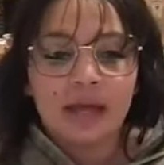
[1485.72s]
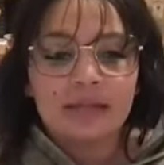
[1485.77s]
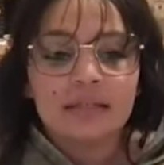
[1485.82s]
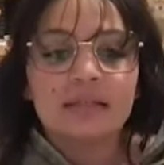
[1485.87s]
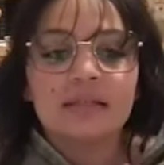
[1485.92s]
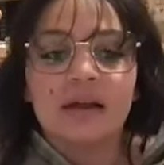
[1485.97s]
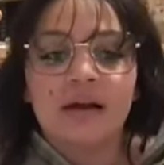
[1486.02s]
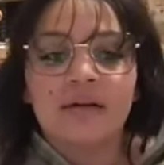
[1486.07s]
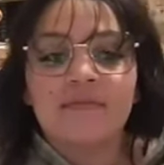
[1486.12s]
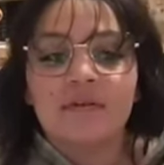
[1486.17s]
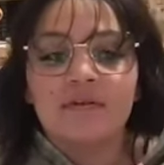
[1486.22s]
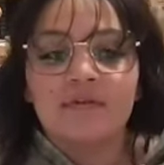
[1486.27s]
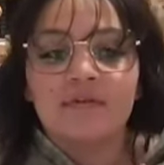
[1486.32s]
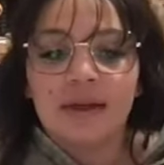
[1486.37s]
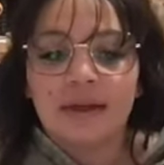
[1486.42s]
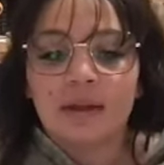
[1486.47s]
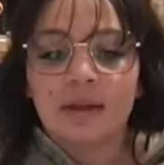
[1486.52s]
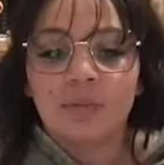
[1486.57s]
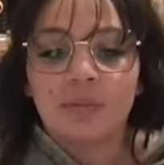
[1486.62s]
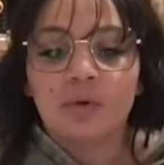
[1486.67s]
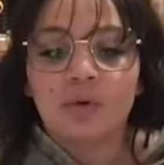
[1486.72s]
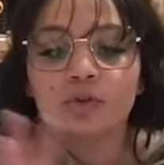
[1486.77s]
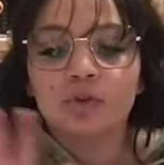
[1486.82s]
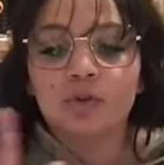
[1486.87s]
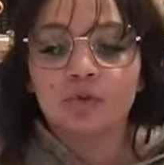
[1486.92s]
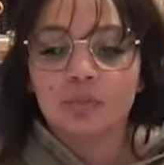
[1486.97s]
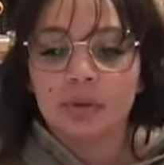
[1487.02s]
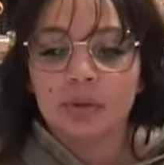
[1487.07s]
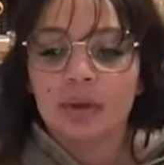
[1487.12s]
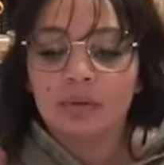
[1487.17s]
that stuff available
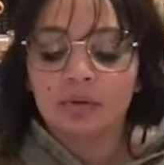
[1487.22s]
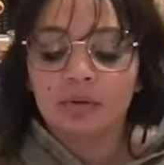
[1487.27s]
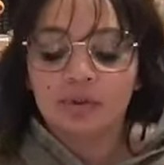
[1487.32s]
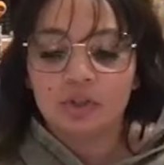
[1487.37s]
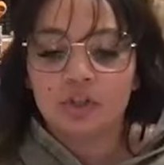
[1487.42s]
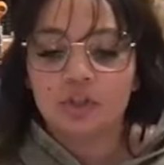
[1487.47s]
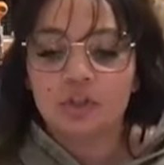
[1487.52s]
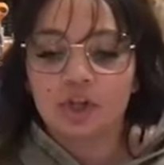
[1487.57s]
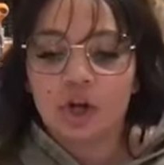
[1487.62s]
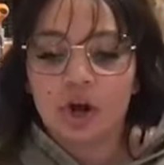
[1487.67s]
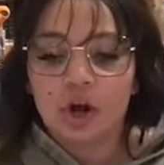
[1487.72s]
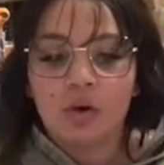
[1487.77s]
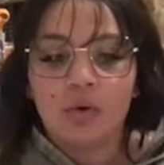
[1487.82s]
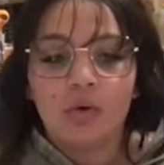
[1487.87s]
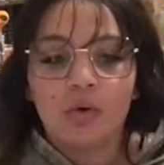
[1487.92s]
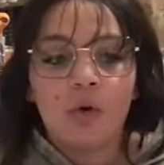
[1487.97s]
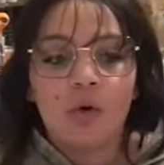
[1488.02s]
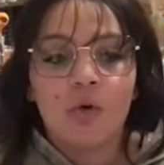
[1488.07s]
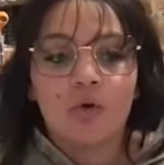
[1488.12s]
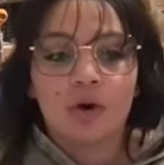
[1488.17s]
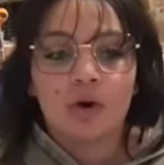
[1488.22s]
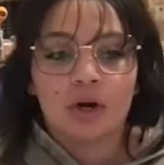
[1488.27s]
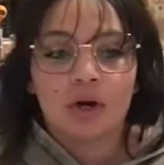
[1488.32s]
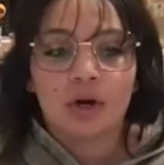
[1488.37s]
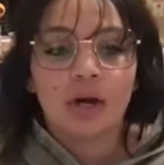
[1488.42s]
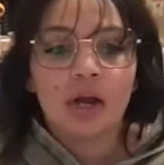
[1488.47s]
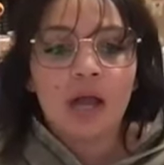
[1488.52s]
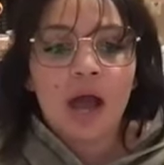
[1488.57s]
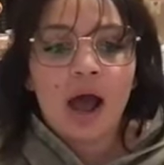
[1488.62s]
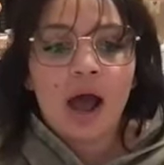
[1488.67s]
to be able to show
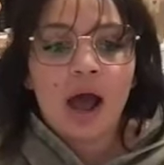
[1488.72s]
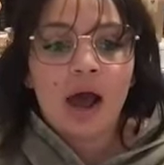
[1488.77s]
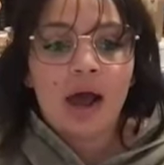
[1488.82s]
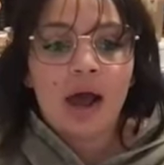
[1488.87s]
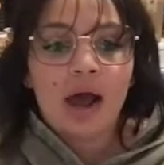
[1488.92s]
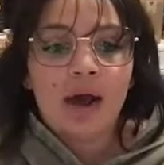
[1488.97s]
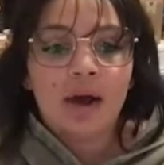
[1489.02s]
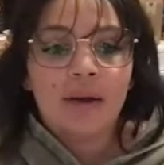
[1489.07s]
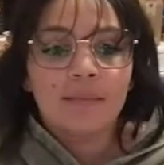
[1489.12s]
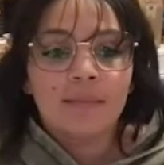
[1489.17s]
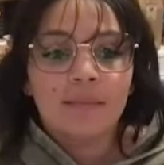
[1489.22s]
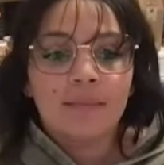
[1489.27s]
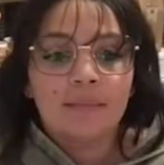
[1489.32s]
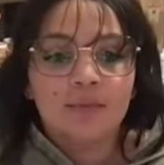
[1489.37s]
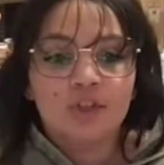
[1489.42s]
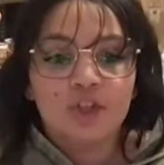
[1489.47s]
or um,